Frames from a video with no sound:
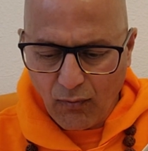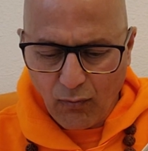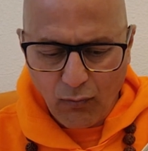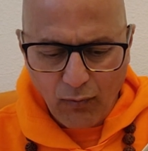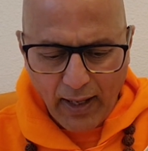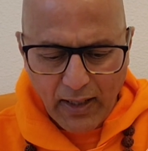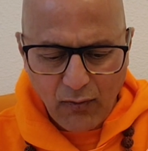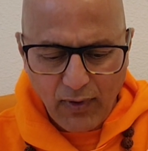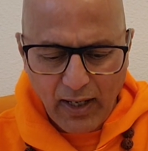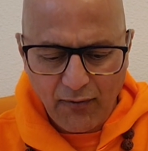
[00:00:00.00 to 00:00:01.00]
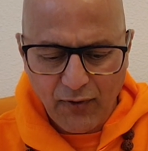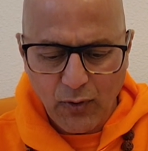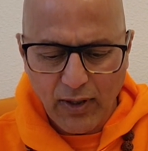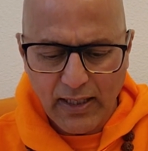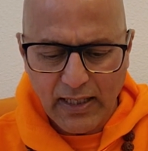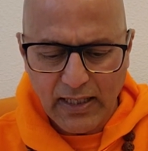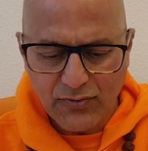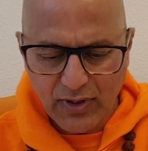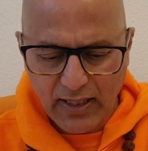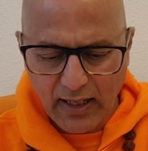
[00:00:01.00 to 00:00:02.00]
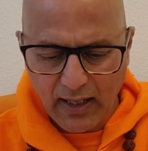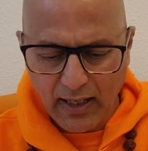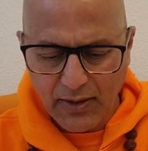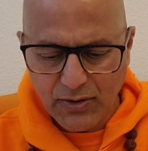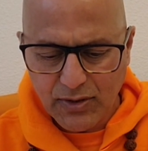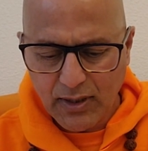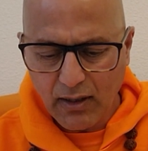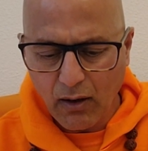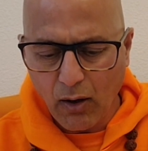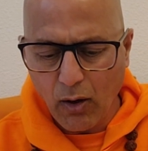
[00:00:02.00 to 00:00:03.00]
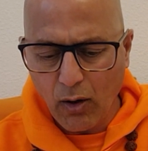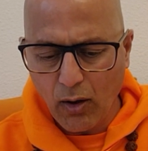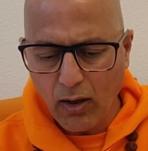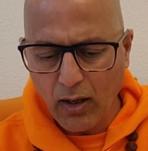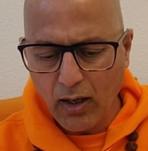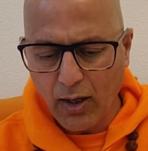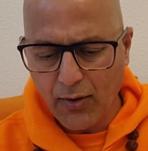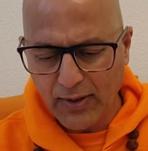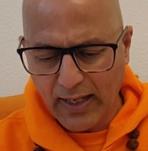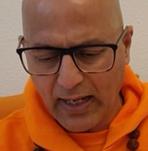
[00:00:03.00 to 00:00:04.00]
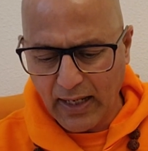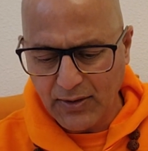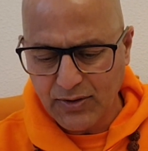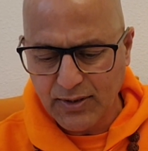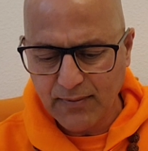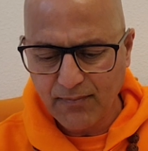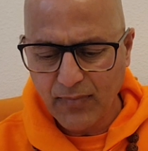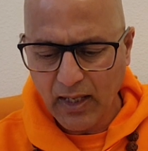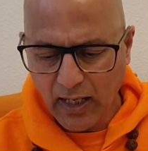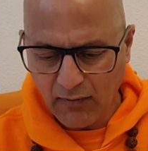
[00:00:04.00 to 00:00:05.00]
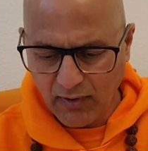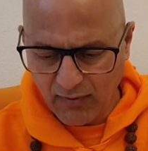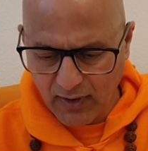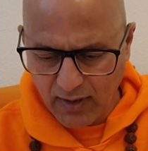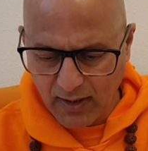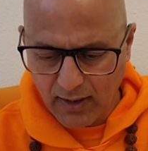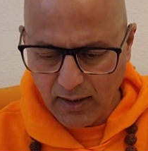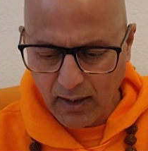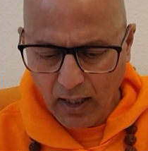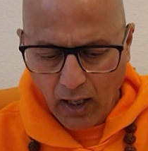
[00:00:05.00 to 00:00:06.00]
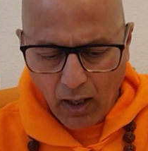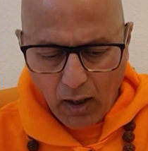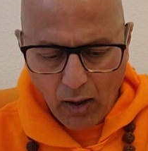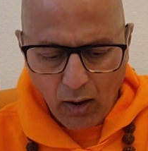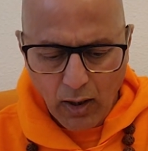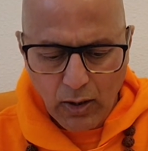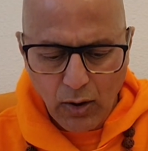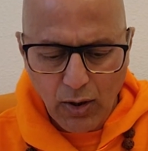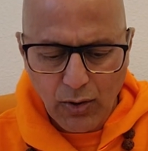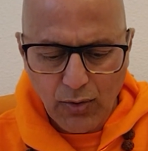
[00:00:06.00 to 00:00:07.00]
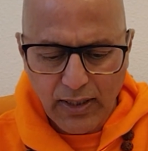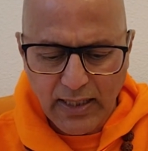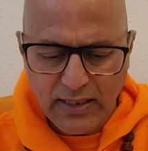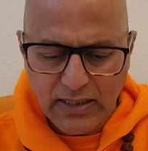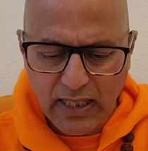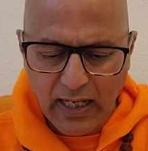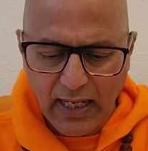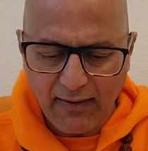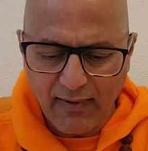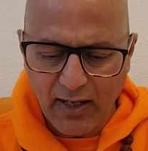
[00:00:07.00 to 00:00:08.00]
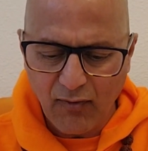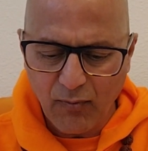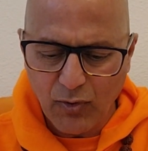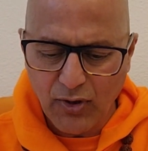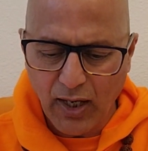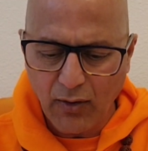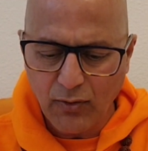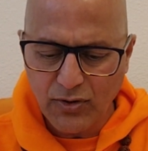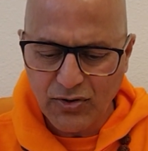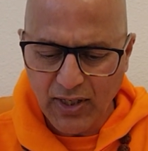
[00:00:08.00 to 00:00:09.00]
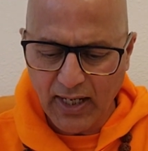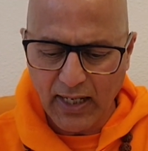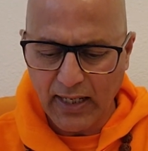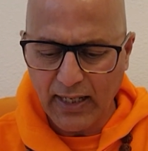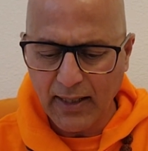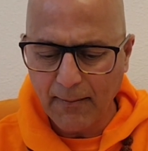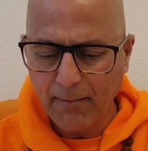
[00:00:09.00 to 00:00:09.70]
one way of knowing is realized, all are realized. However, although you reach the level of Buddhahood suddenly,